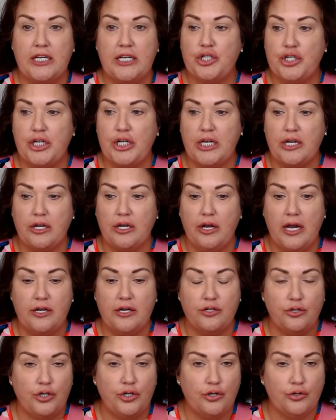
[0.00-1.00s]
You
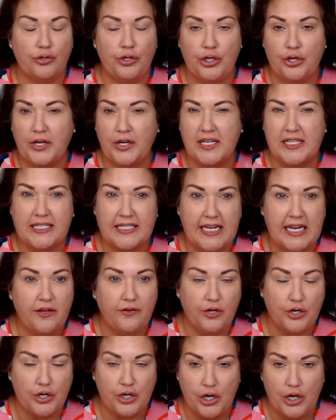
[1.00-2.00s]

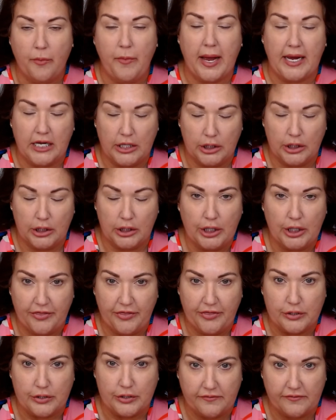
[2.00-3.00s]
can go back and look at
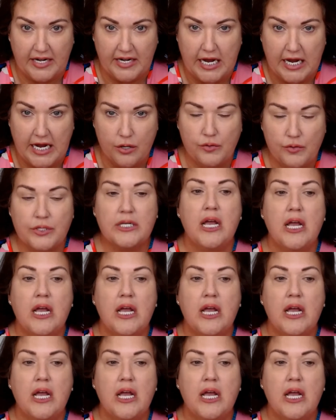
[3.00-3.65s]
those videos.